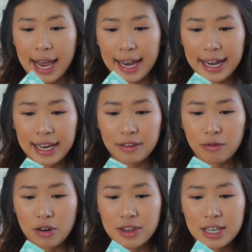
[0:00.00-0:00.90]
And
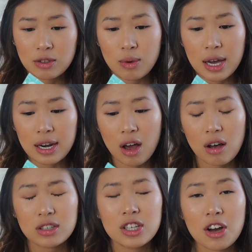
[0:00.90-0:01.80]
for this one,
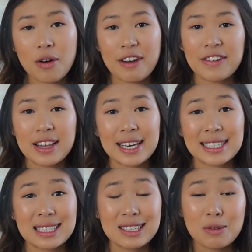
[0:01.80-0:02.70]
also, I feel like
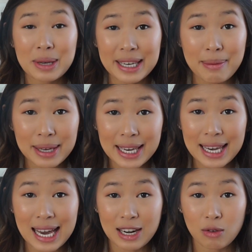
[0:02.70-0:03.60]
it's a little bit
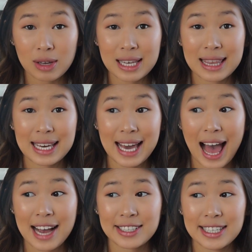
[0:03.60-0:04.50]
gimmicky. I don't really think it
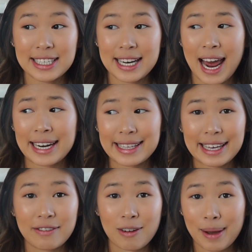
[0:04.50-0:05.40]
actually did
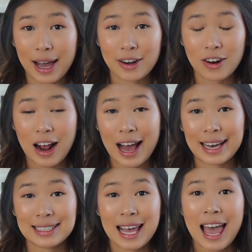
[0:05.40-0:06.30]
anything for my under
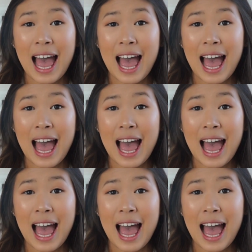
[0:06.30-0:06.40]
eyes.